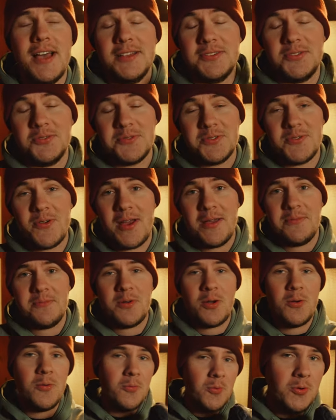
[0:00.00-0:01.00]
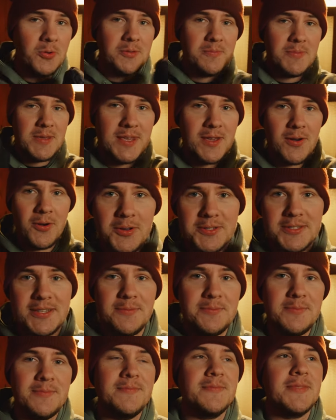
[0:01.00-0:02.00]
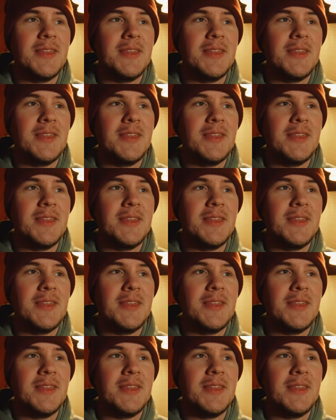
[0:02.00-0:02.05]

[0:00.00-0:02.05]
a subscribe would be awesome.